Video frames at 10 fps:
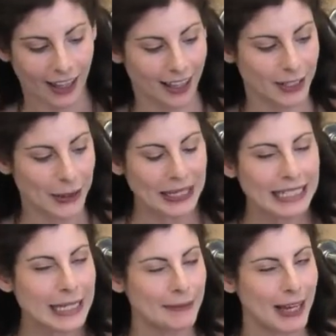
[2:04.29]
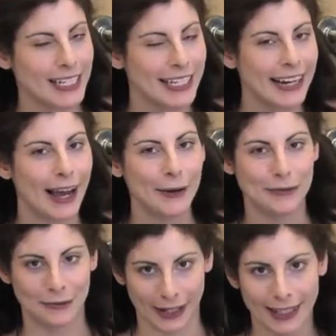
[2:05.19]
And do I need to mention how
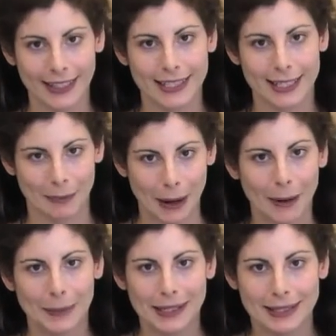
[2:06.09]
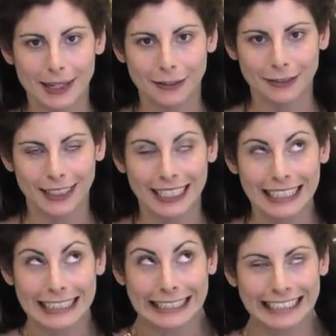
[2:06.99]
fun it is to pop this stuff?
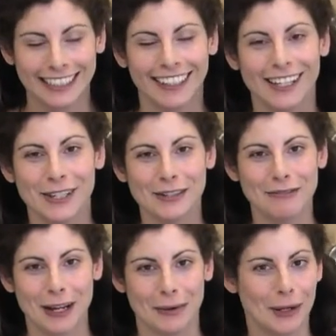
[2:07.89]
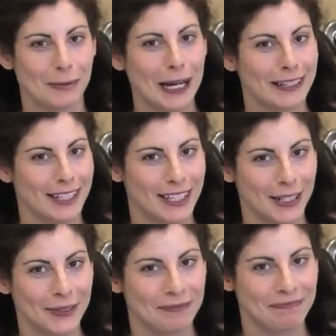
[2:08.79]
Good fine motor practice too.